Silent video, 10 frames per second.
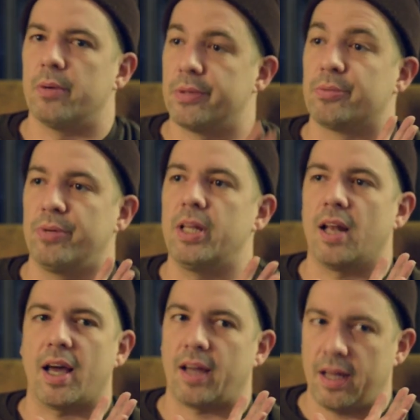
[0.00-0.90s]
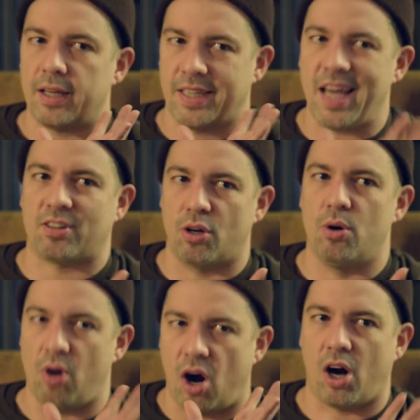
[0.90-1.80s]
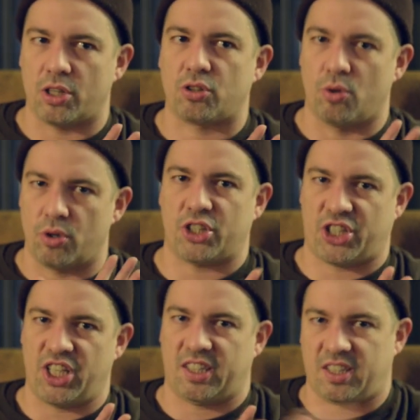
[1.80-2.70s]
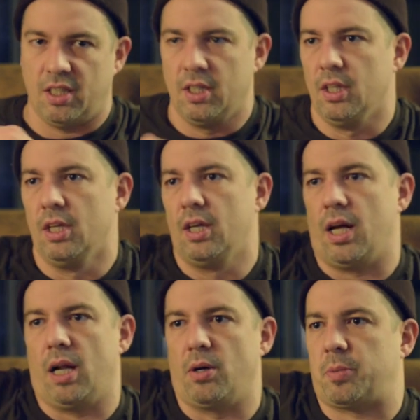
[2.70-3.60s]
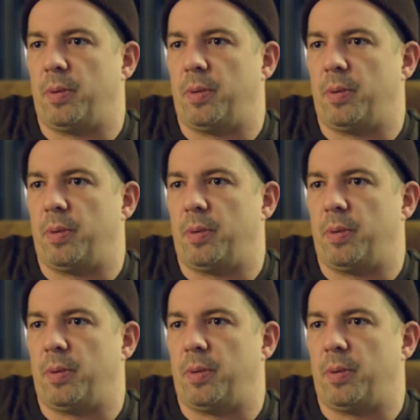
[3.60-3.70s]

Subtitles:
It was really like ghetto, hardcore shit. And I was